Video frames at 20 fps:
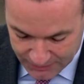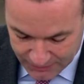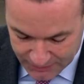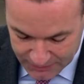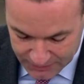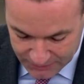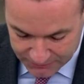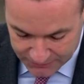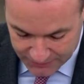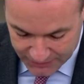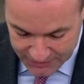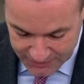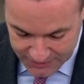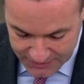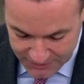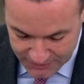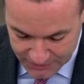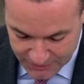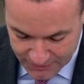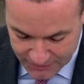And dear
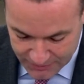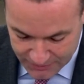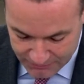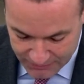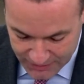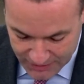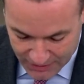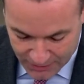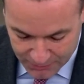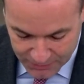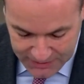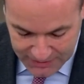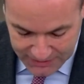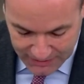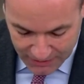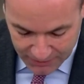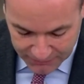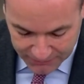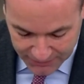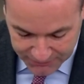friends, we
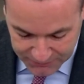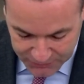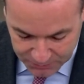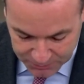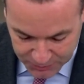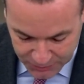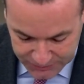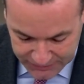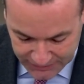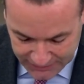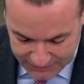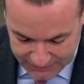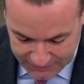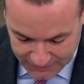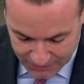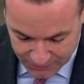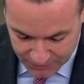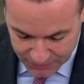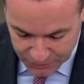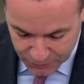ourselves have to protect
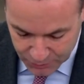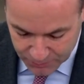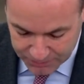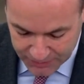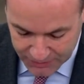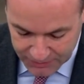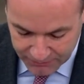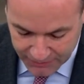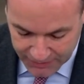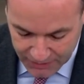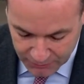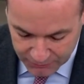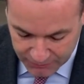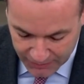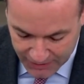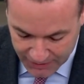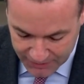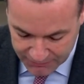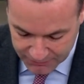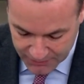our European way of
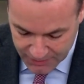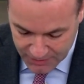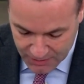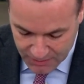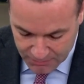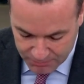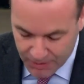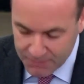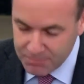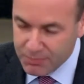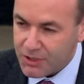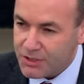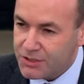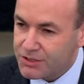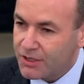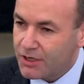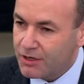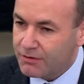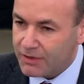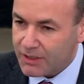life by
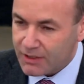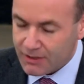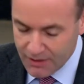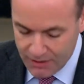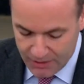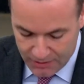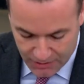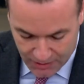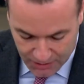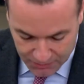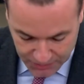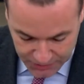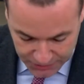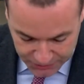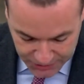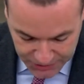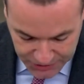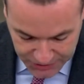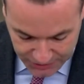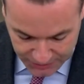preserving our
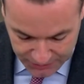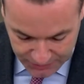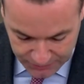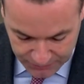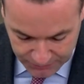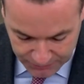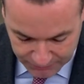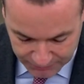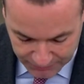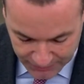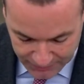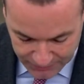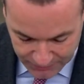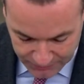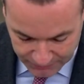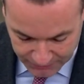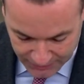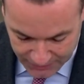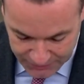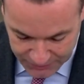Christian
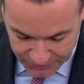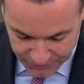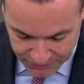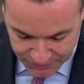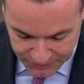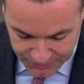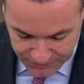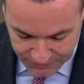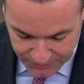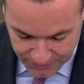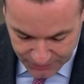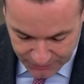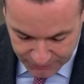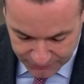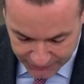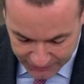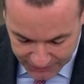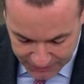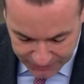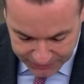values.
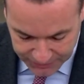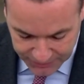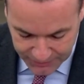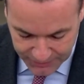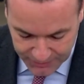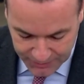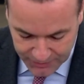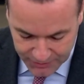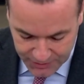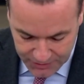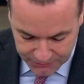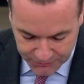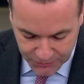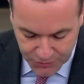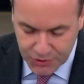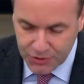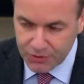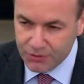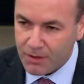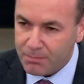Faith is for
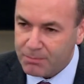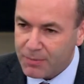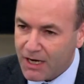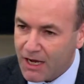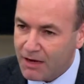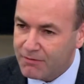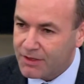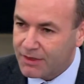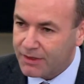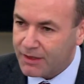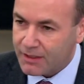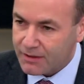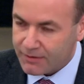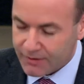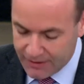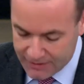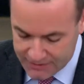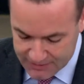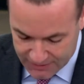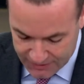sure a private thing,
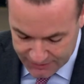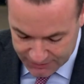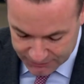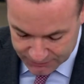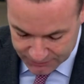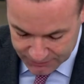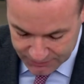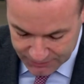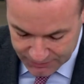that's clear.